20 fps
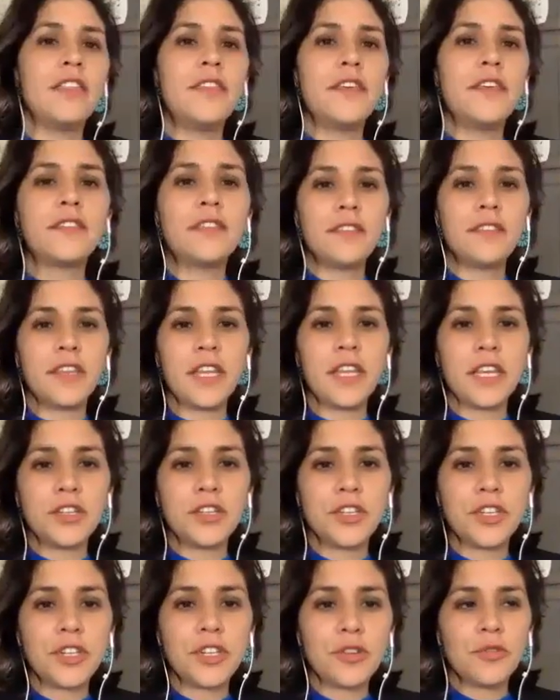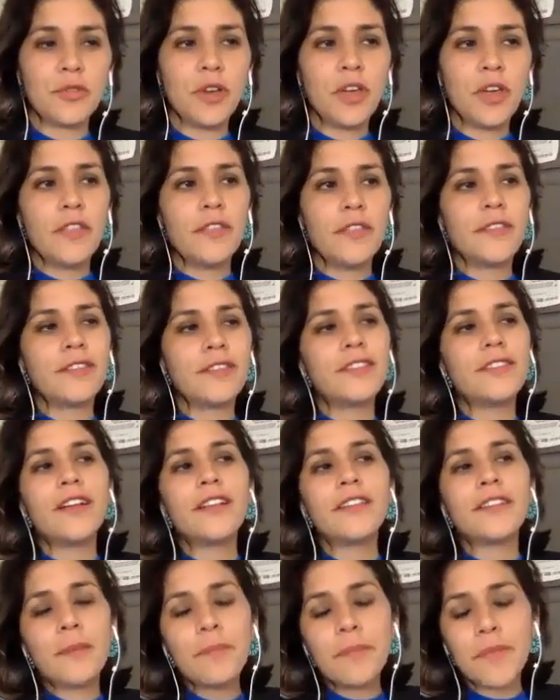this is an issue. This is
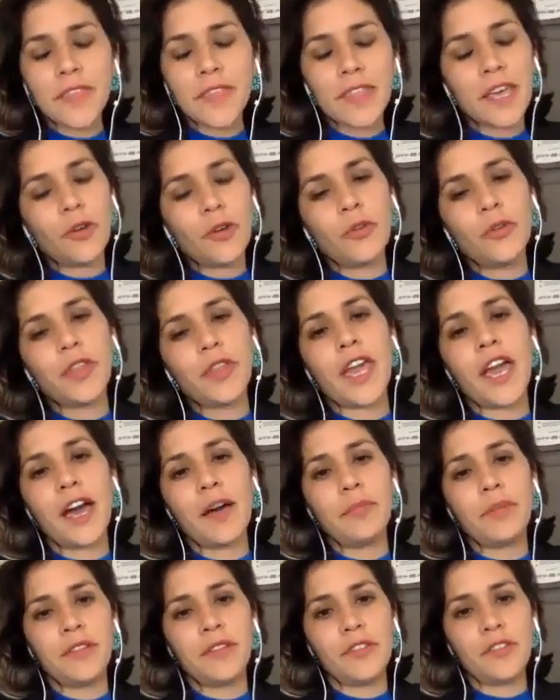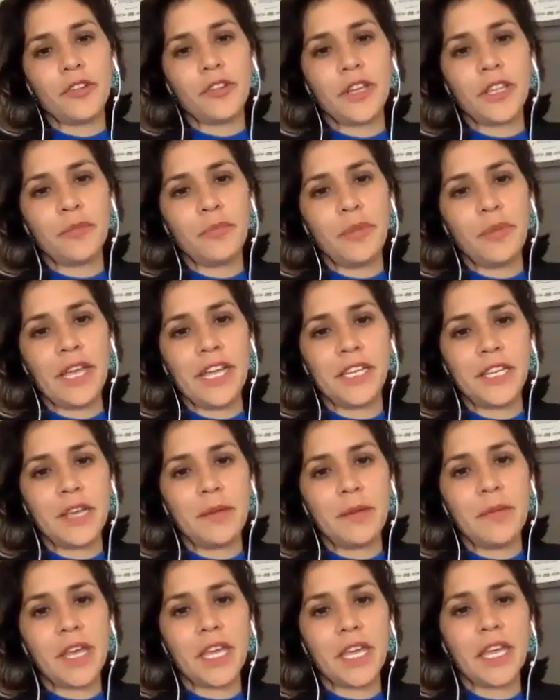not something that only happens during the
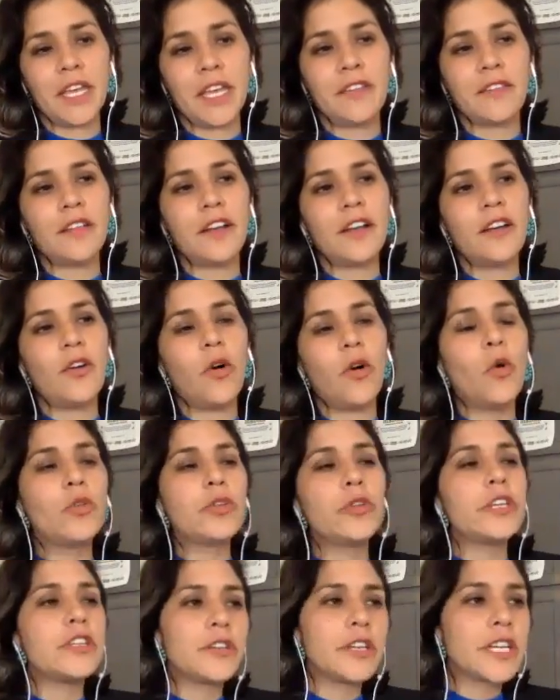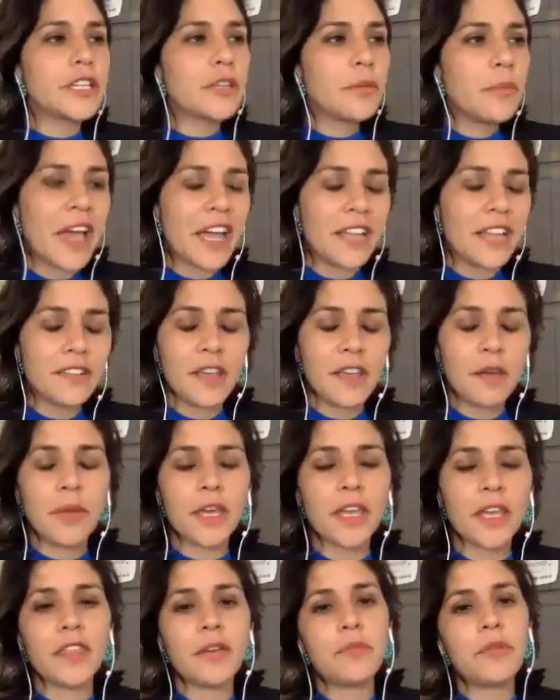pandemic. It's not only during the
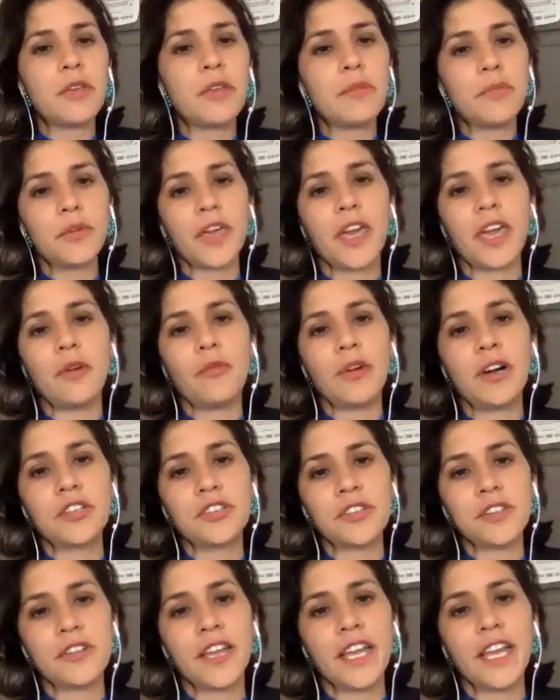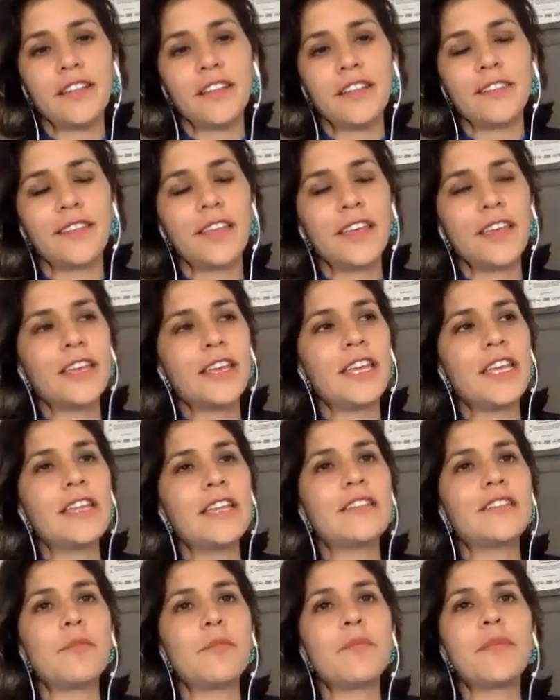pandemic that people can't wash their hands.
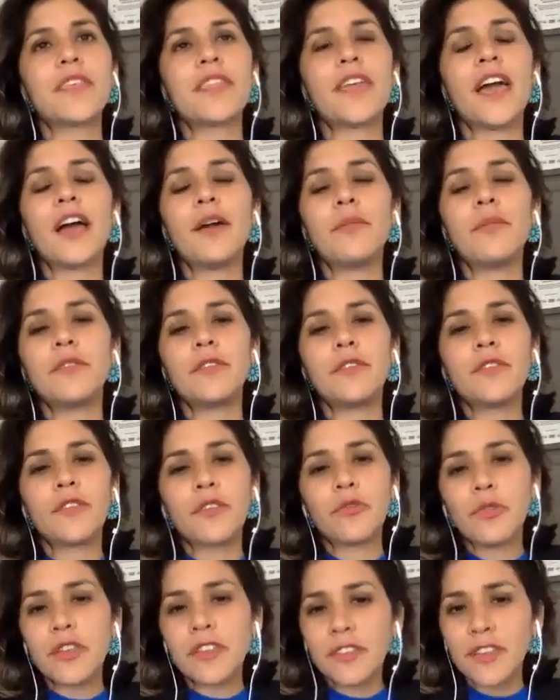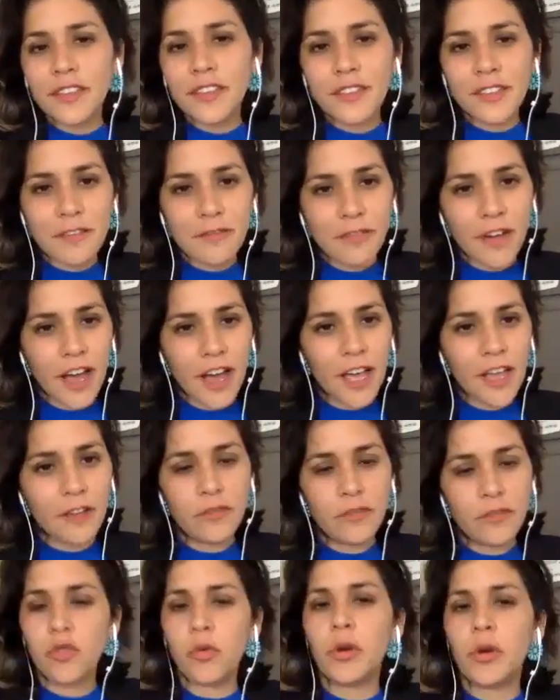It's something that happens
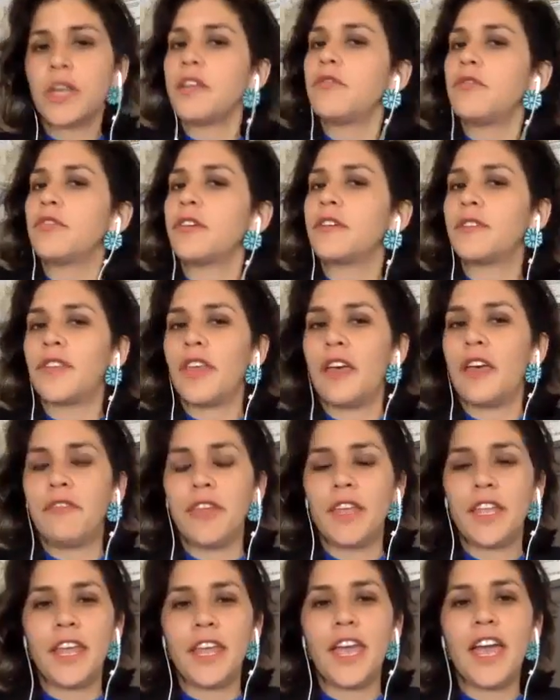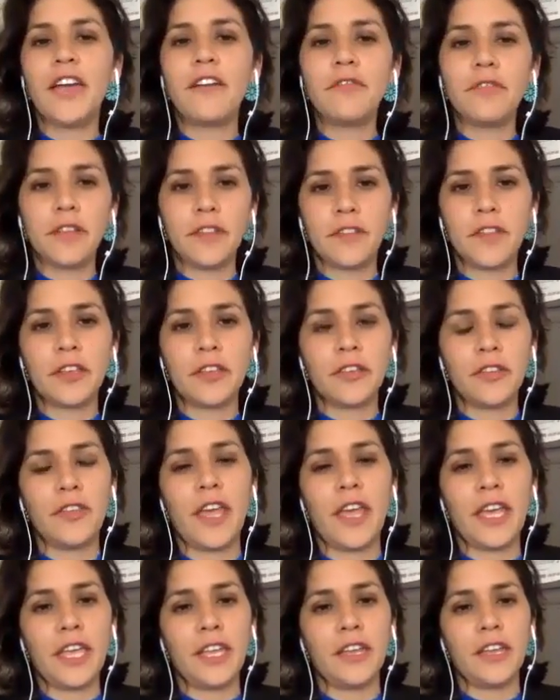365, 24/7, every single
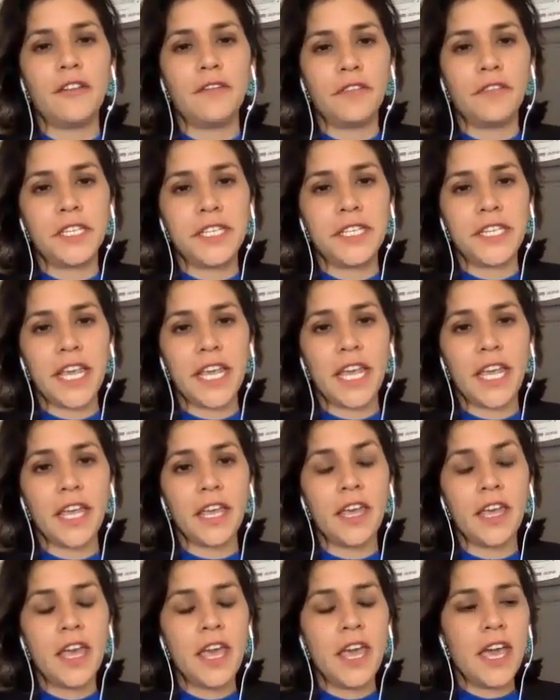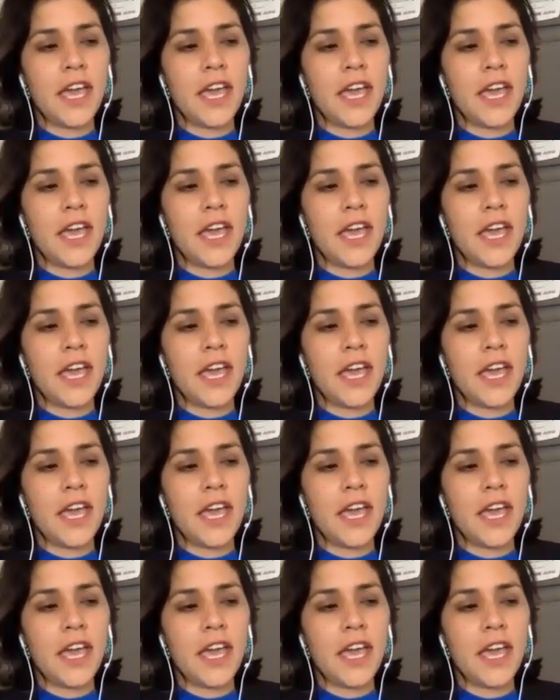second of the day.